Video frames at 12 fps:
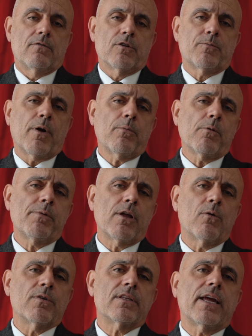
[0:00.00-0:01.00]
What probably
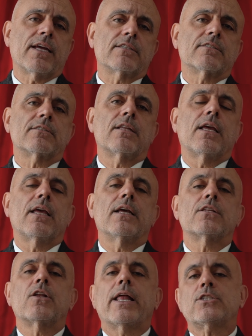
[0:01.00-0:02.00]
overtakes the
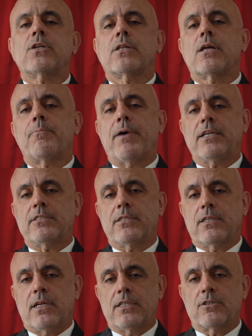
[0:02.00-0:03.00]
intellectual
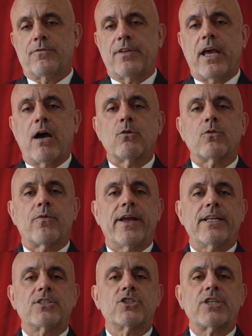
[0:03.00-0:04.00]
capacities of the
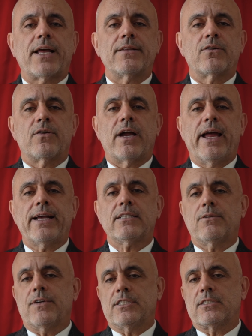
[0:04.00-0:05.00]
outraged gender
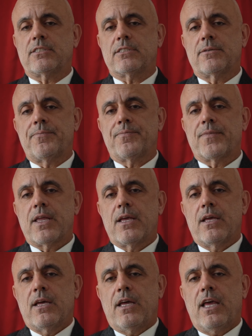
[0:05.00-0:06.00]
activists
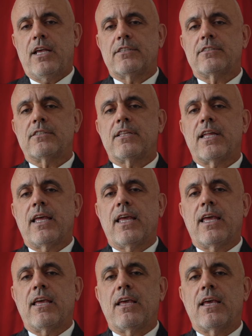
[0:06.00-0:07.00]
is
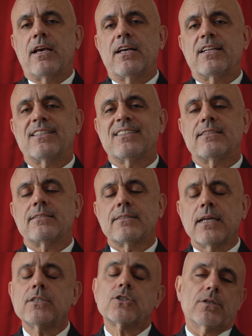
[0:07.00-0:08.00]
the
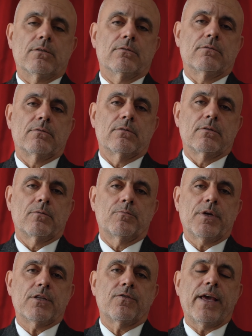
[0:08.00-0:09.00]
distinction
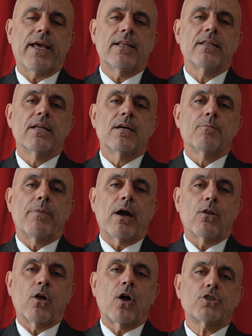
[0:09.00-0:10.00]
between
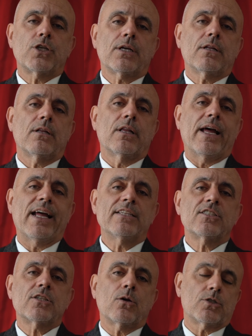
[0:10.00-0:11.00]
biological and
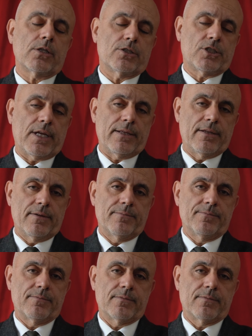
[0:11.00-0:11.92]
social gender.